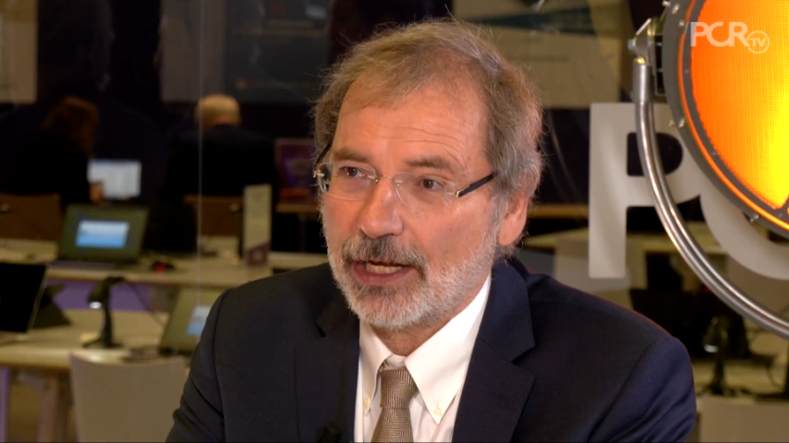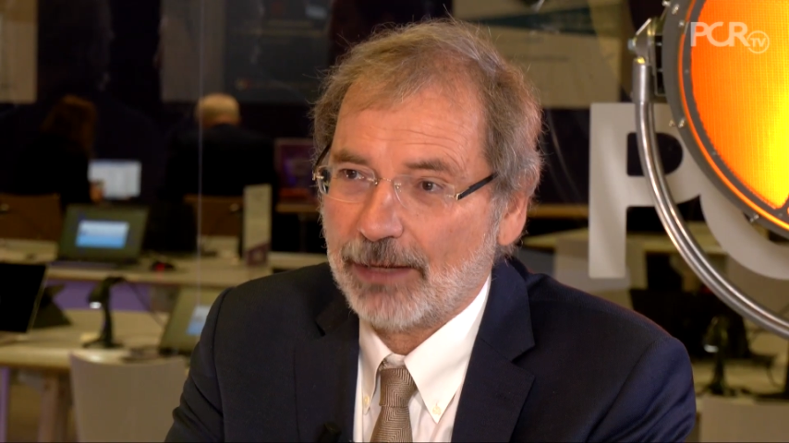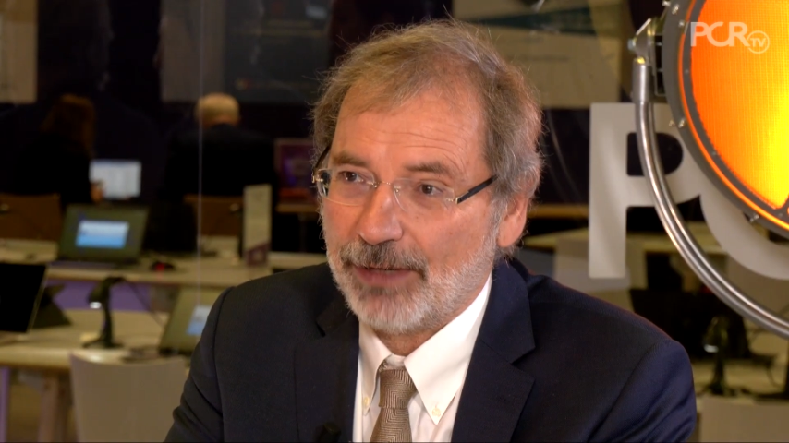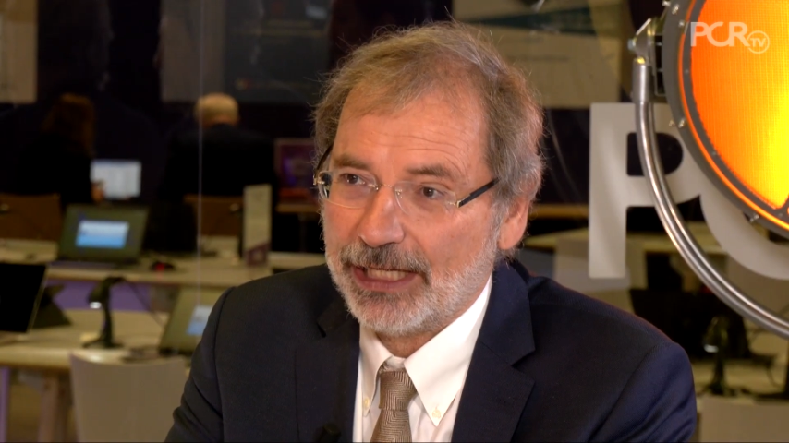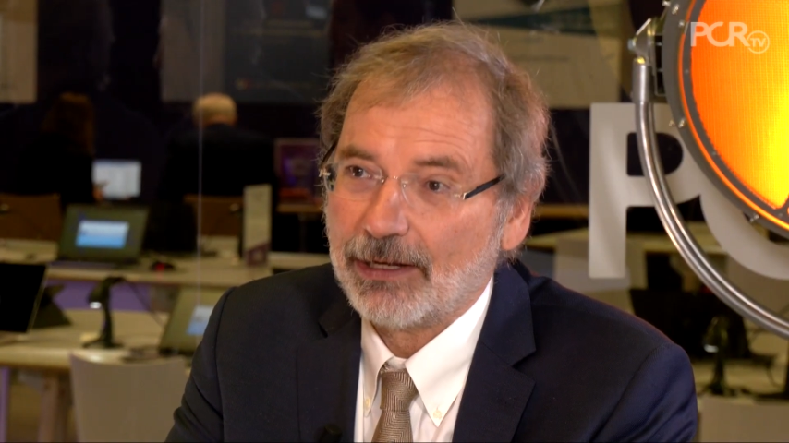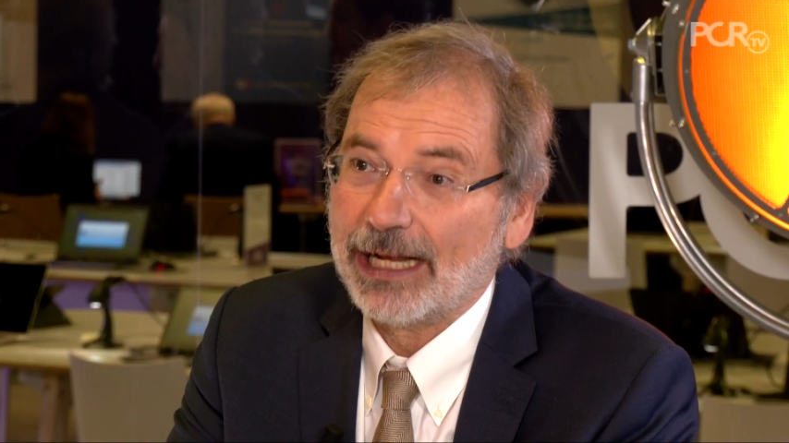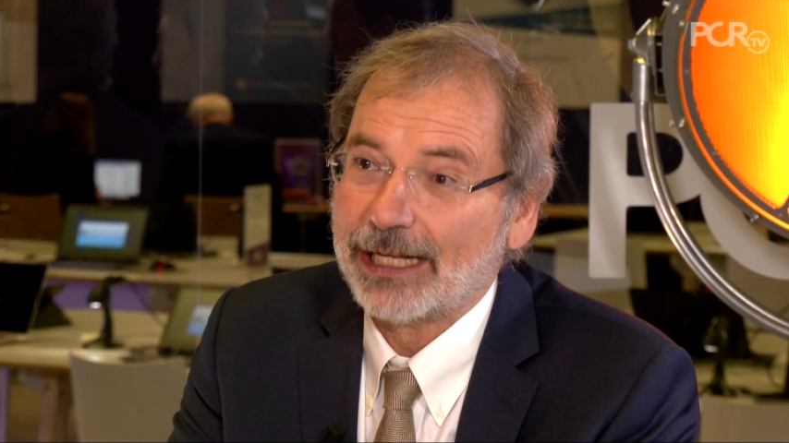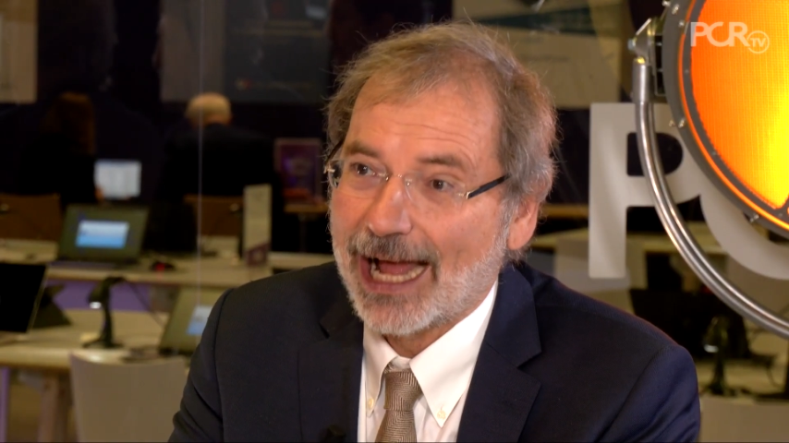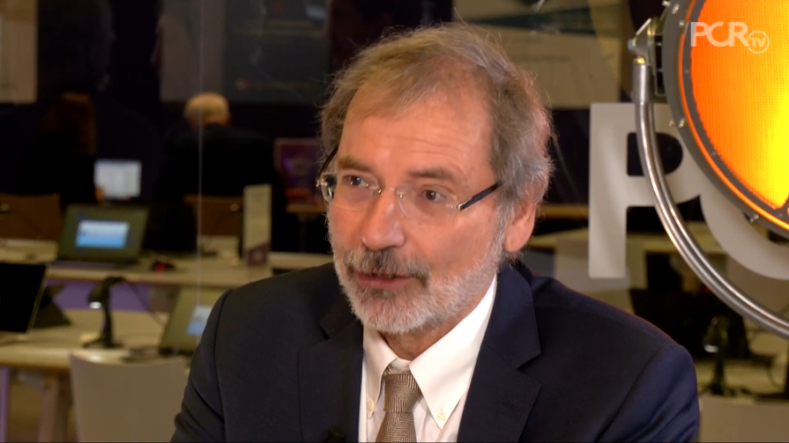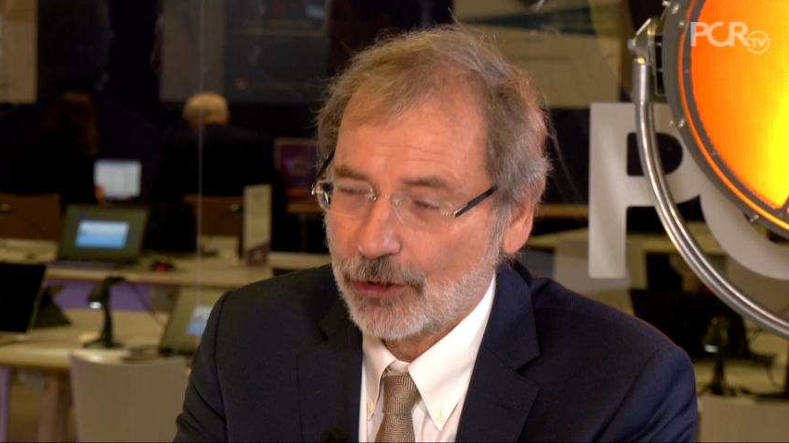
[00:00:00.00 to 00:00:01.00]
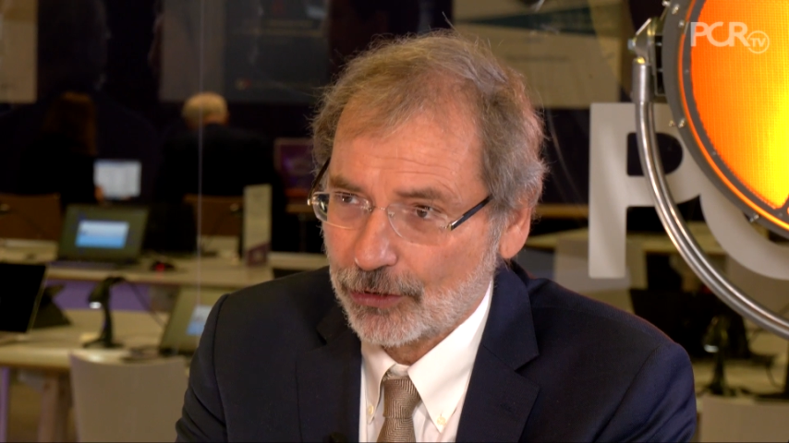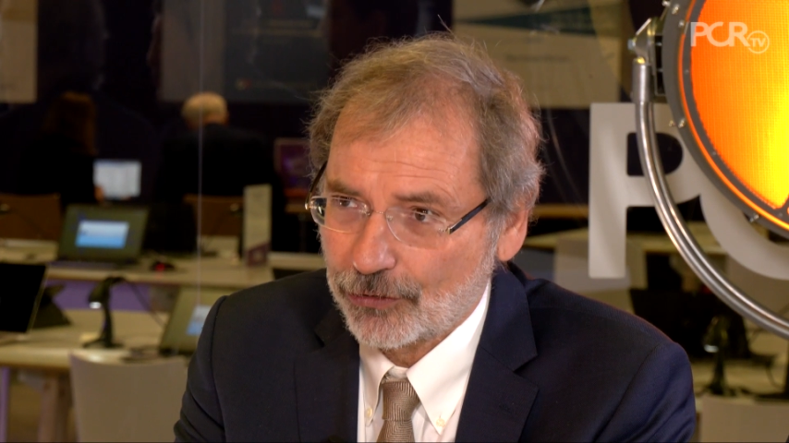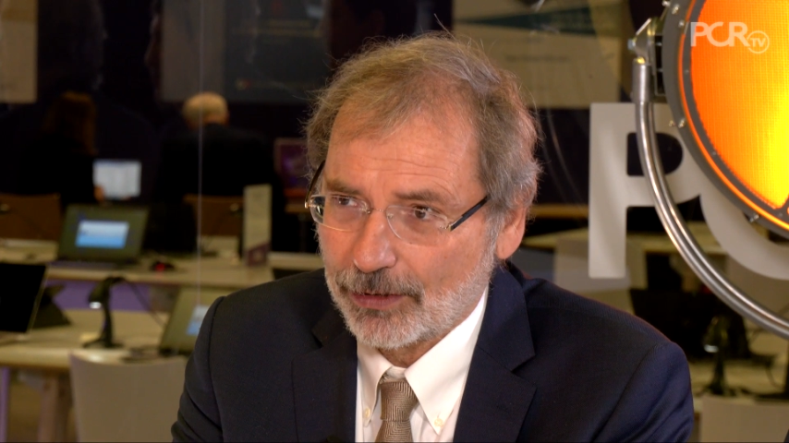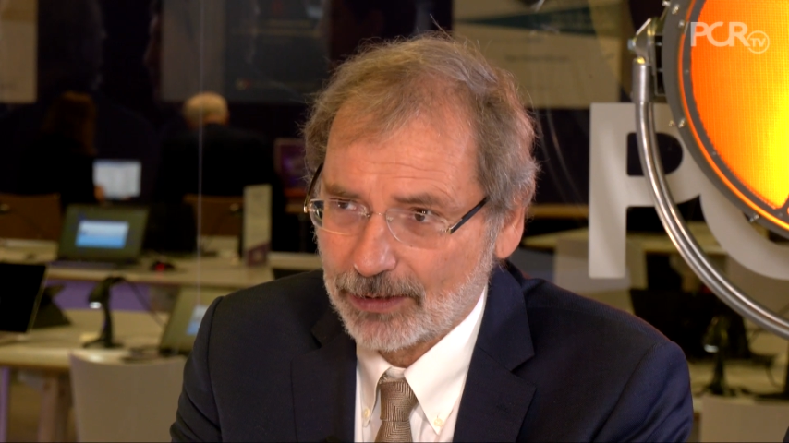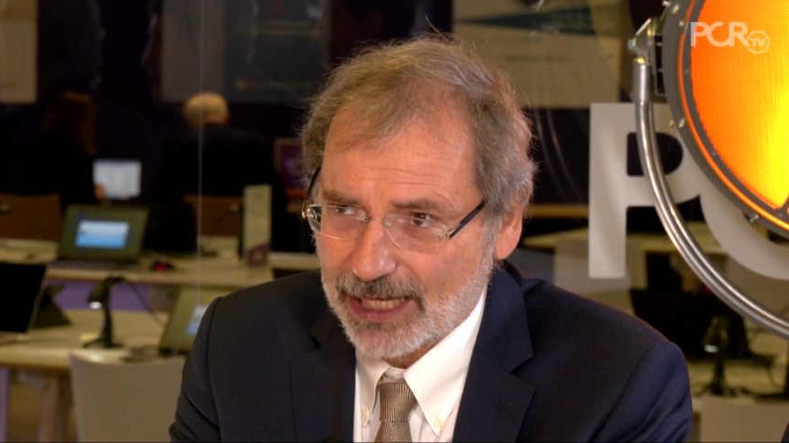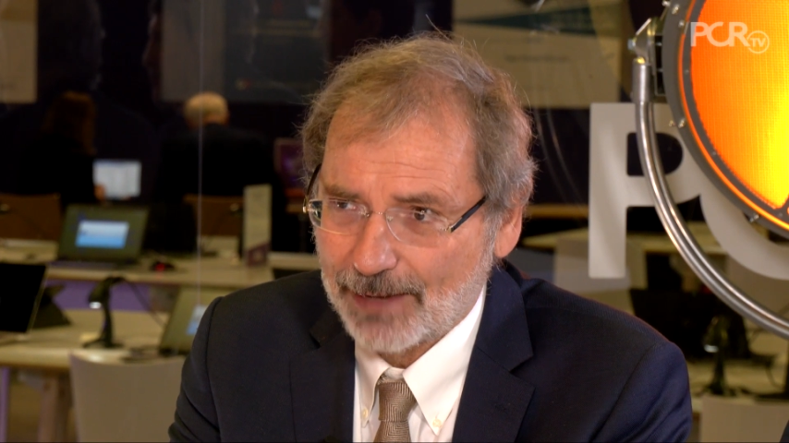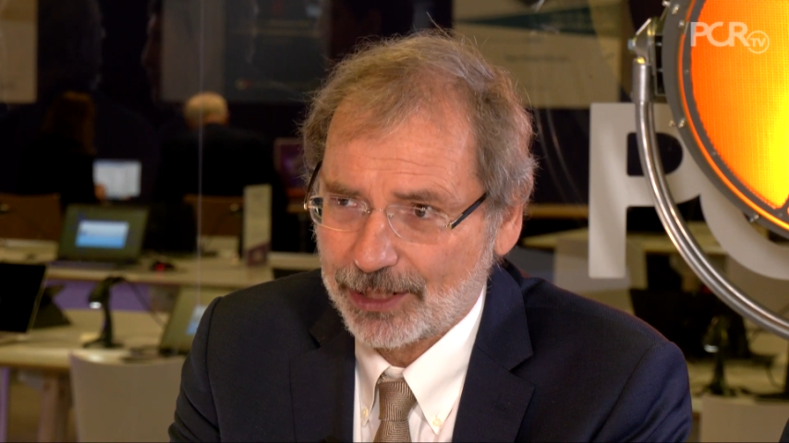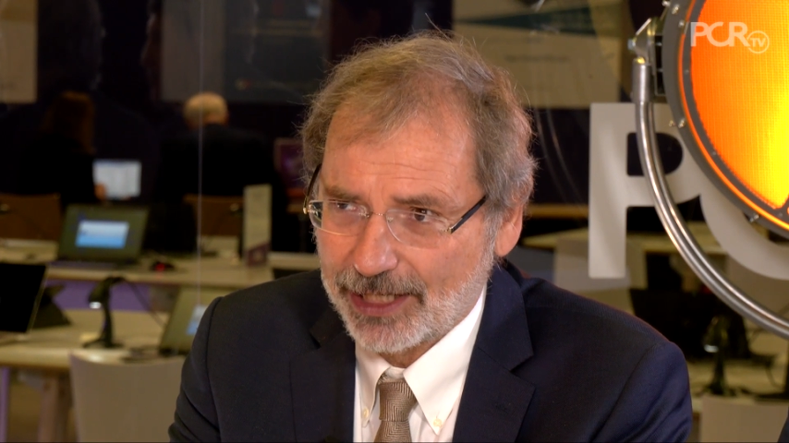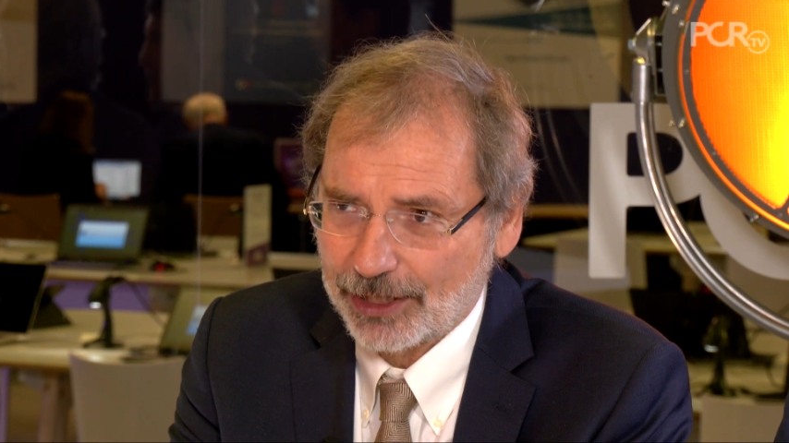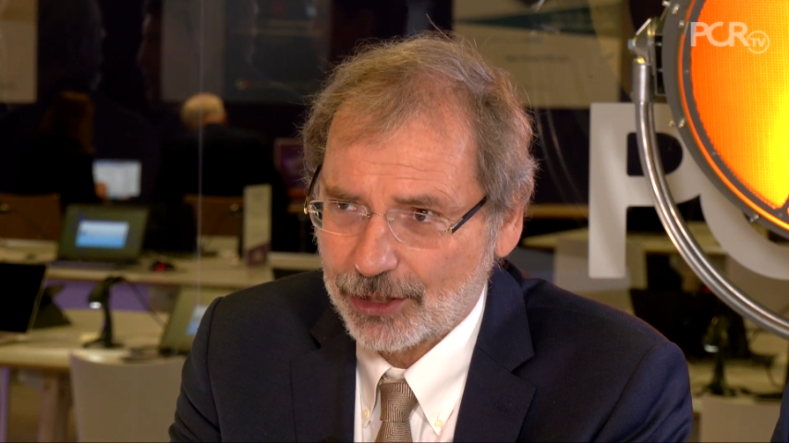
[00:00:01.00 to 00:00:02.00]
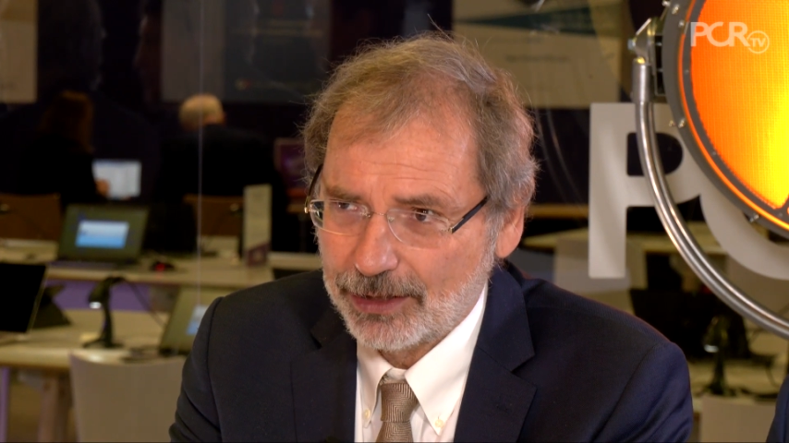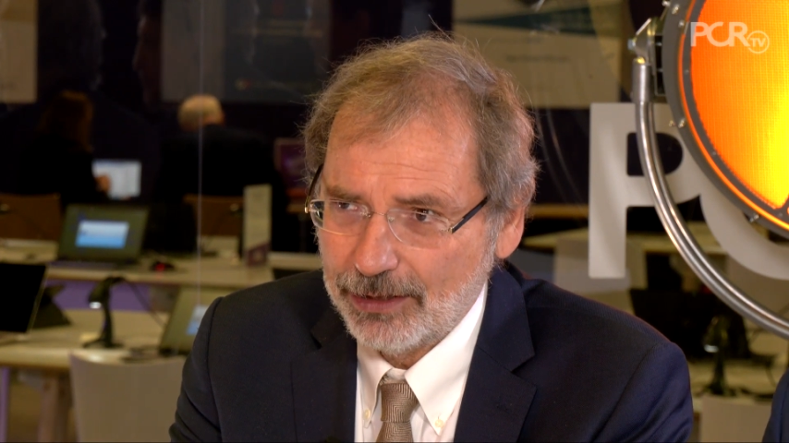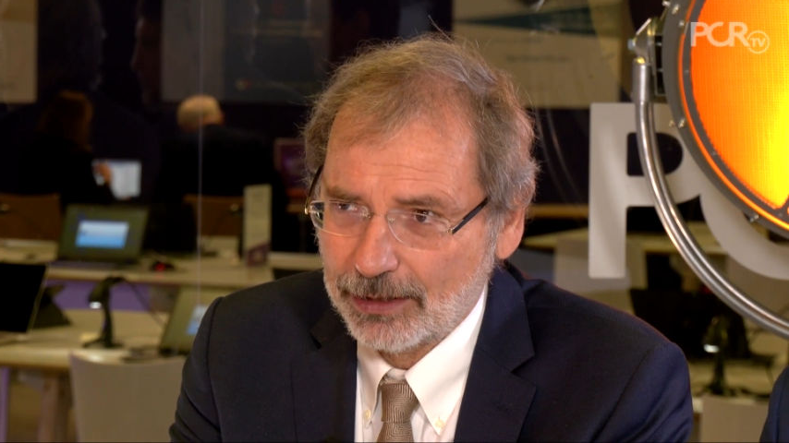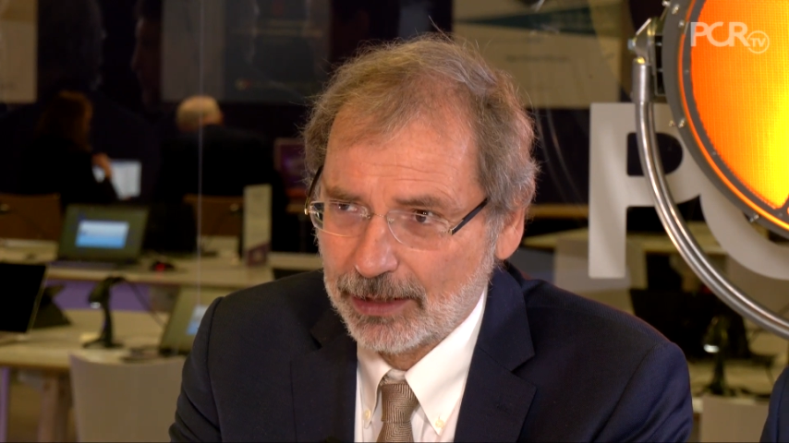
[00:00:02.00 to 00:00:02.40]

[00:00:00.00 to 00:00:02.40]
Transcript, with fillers: meaning uncontrolled hypertension,